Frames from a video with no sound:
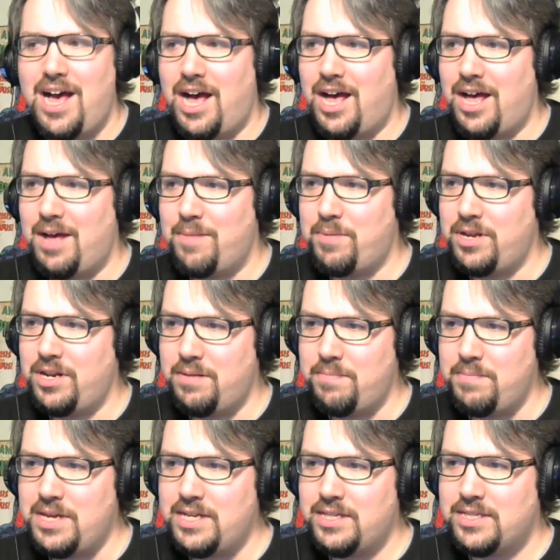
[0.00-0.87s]
Uh, but in
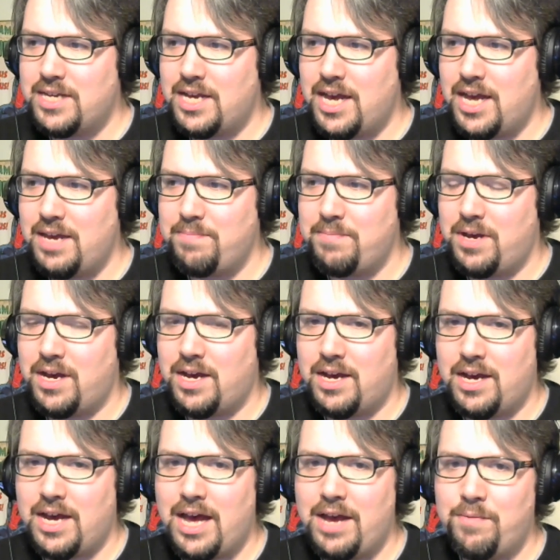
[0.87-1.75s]
the meantime,
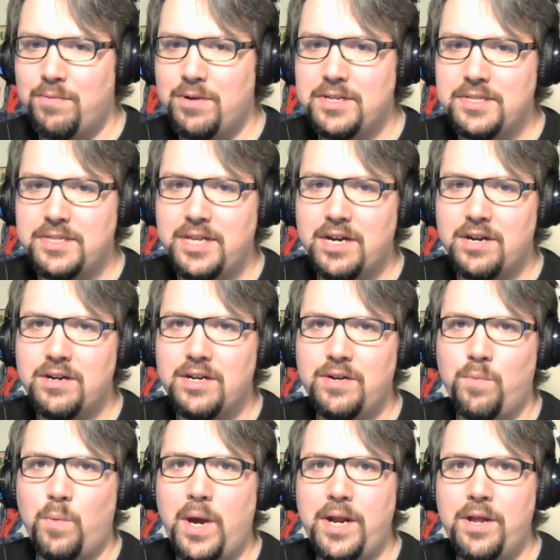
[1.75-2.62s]
uh, I was there
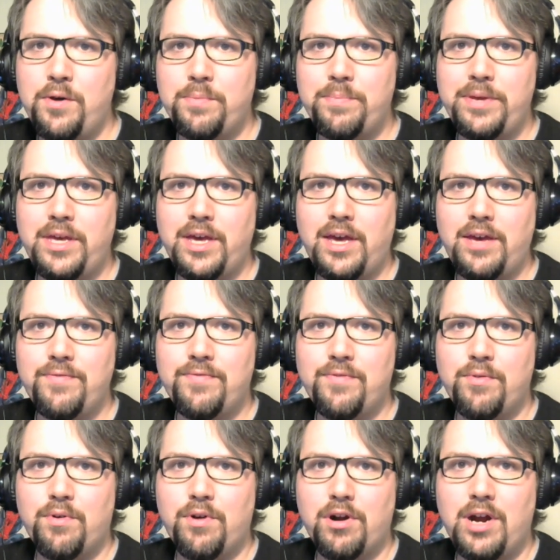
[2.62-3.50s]
in White Oak, P A
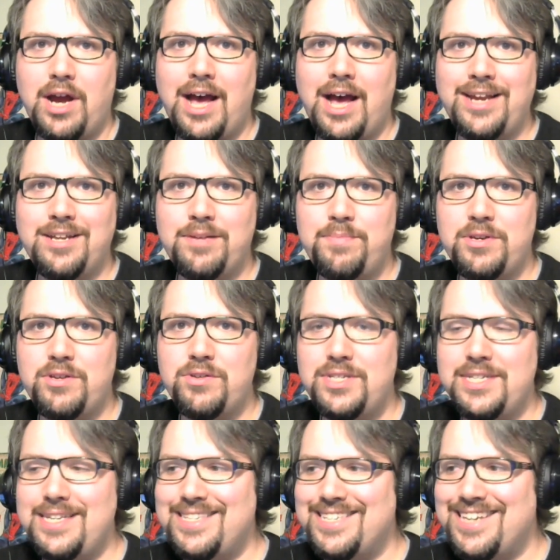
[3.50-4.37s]
for I W
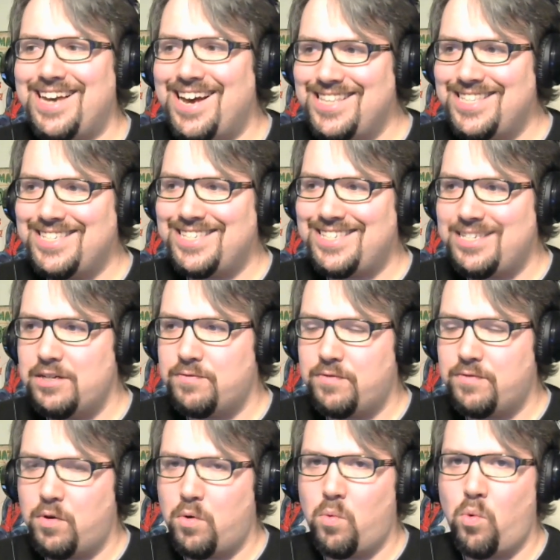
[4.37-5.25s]
C's
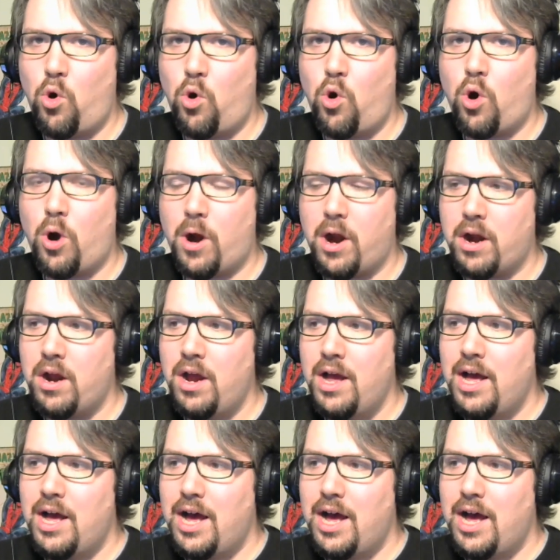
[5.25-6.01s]
Uncivil War.